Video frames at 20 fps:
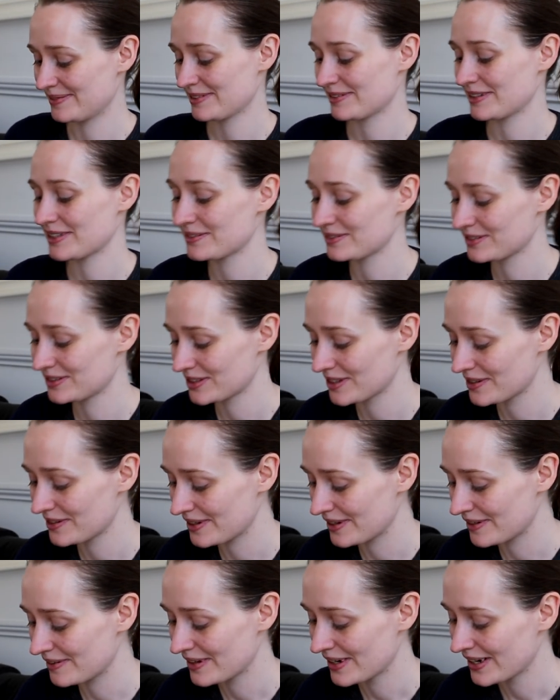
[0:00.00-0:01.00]
So I shall show
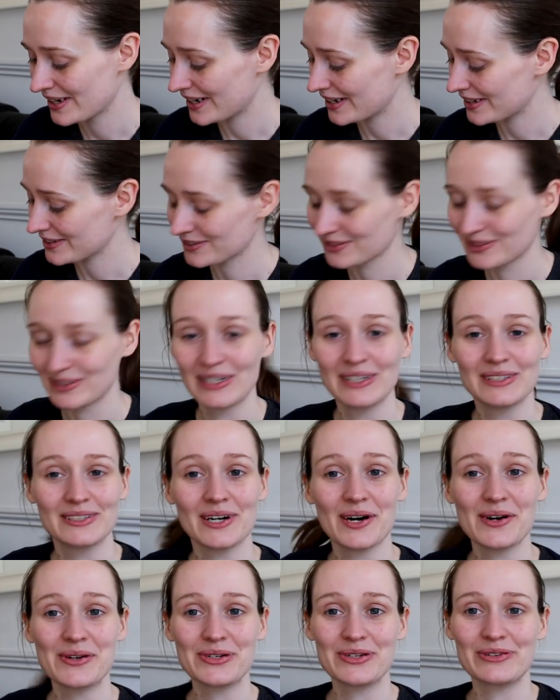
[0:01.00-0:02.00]
you, I shall
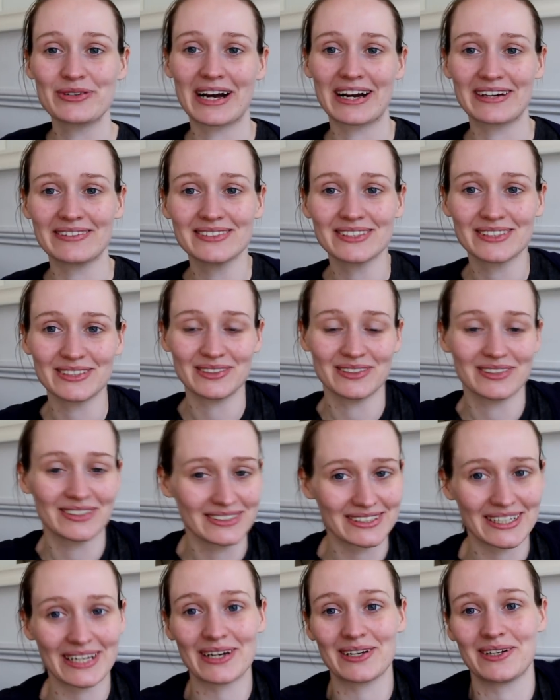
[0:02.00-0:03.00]
turn you around and you
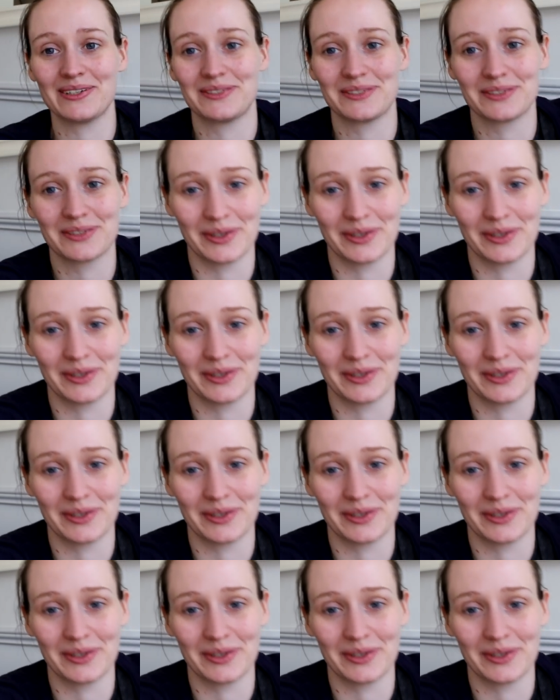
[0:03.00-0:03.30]
can say hello to